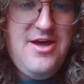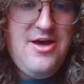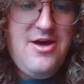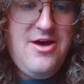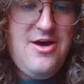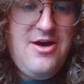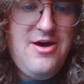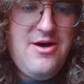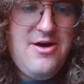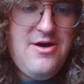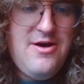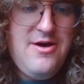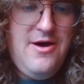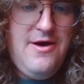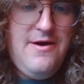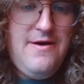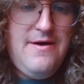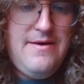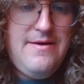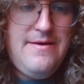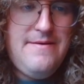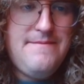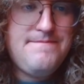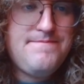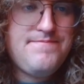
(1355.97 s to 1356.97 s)

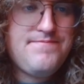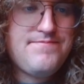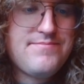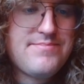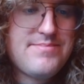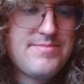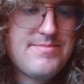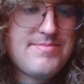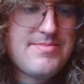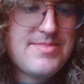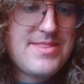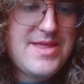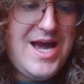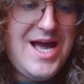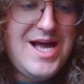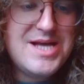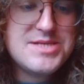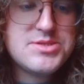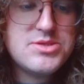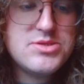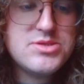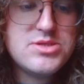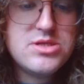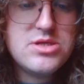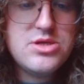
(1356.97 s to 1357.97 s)

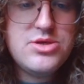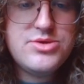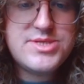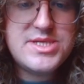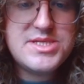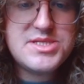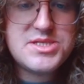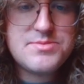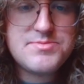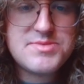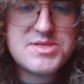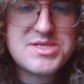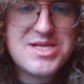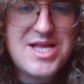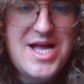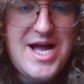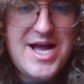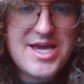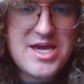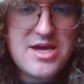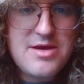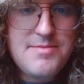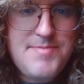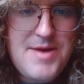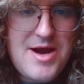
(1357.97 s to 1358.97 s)
Castles loses some
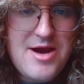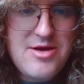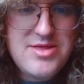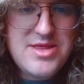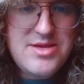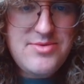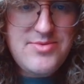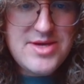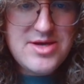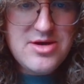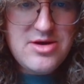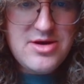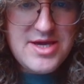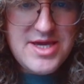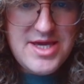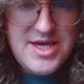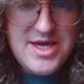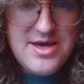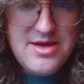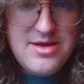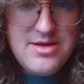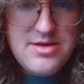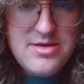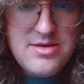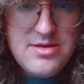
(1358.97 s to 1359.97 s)
slack. Apparently we go here.